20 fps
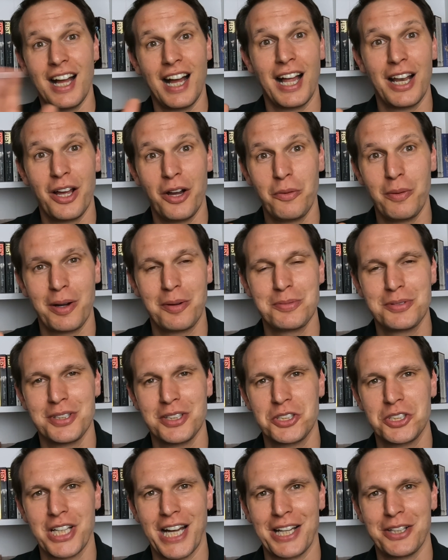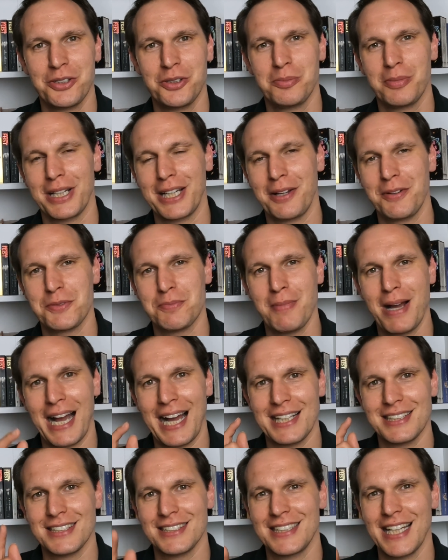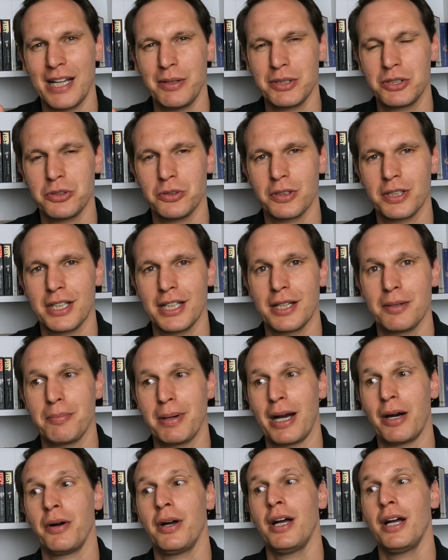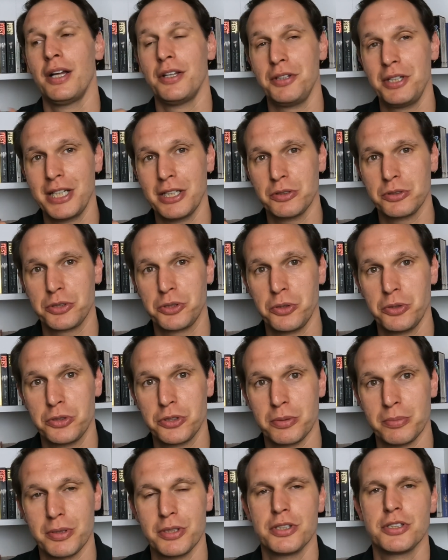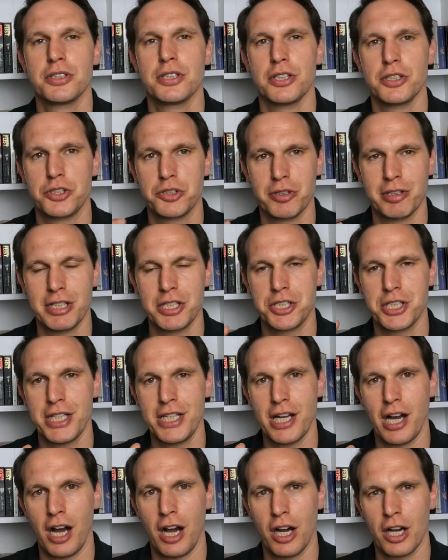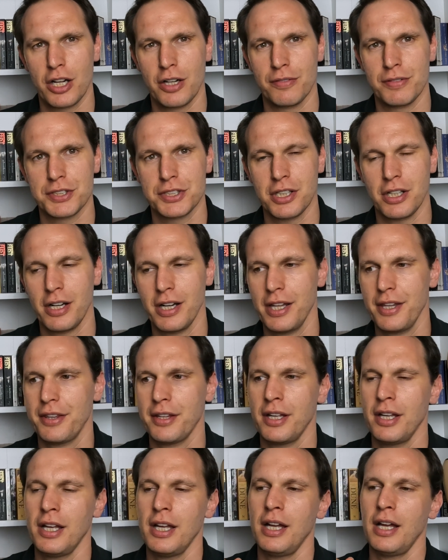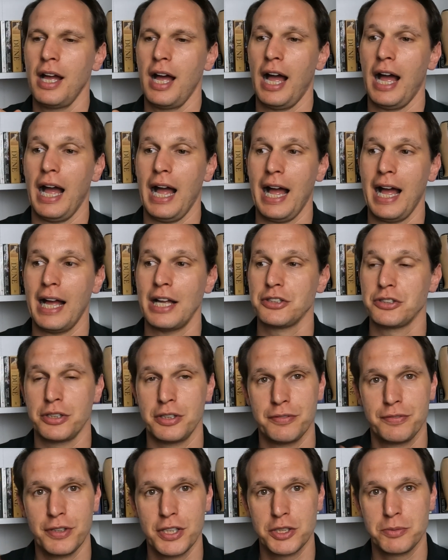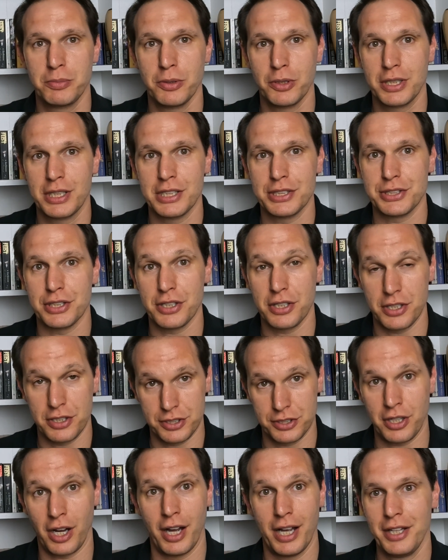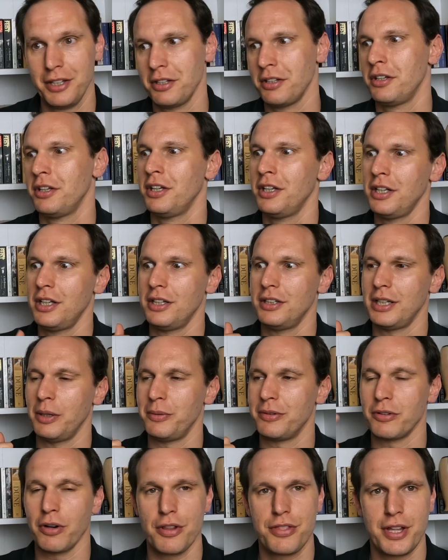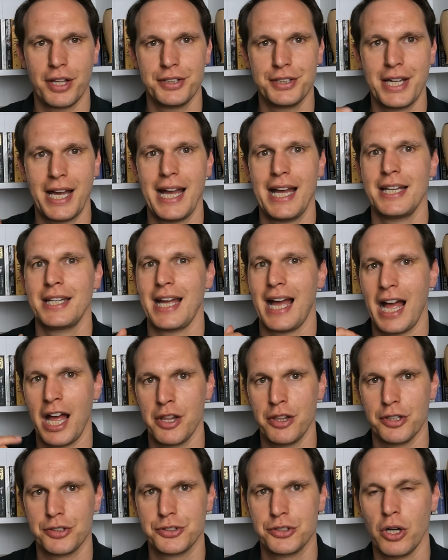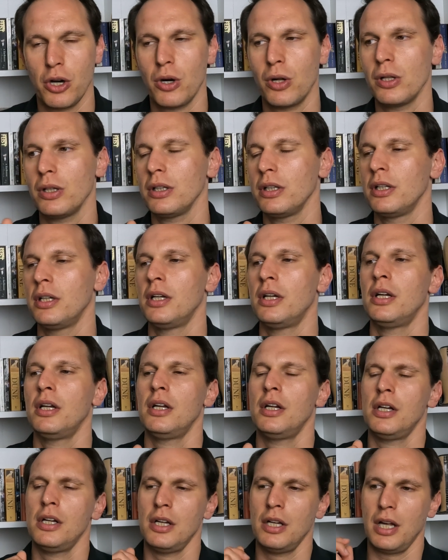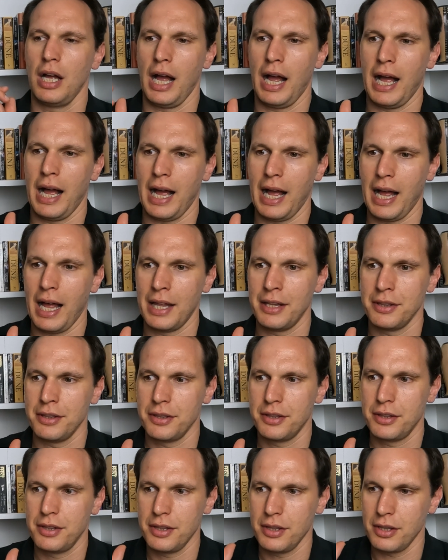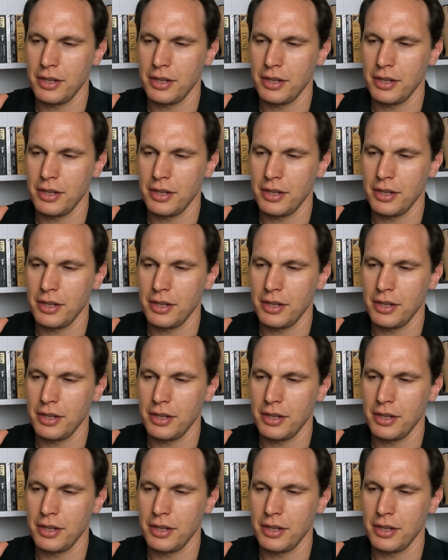Hello, welcome to the channel. My name is Matt, and today we're talking about Neal Shusterman's Trilogy Arc of a Scythe. So the first book is Scythe, then we've got Thunderhead and The Toll, and